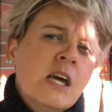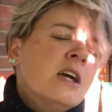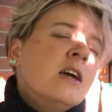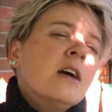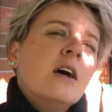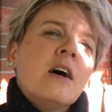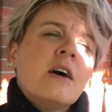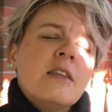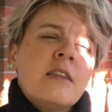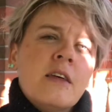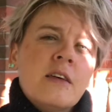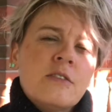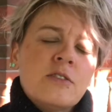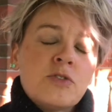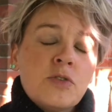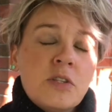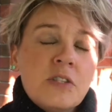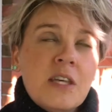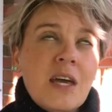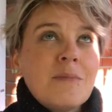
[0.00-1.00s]
the
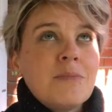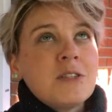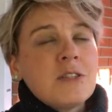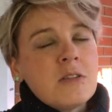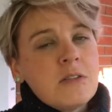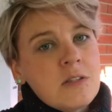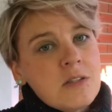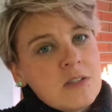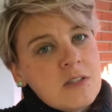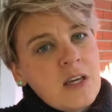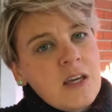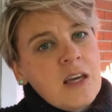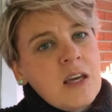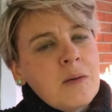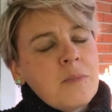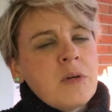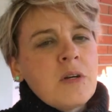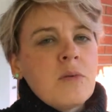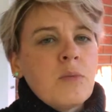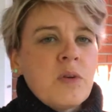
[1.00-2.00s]
tree sap had turned into
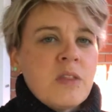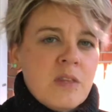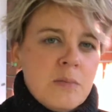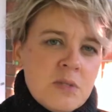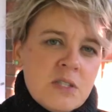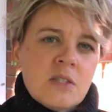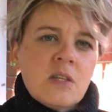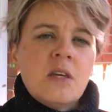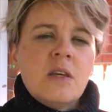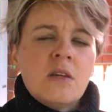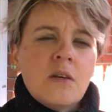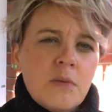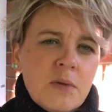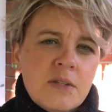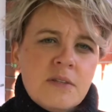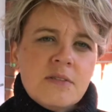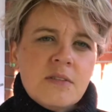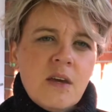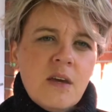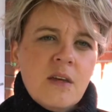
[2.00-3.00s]
amber with the mosquito
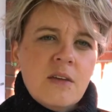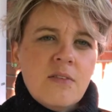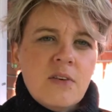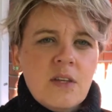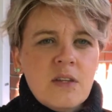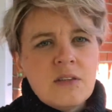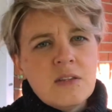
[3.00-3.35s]
inside of it,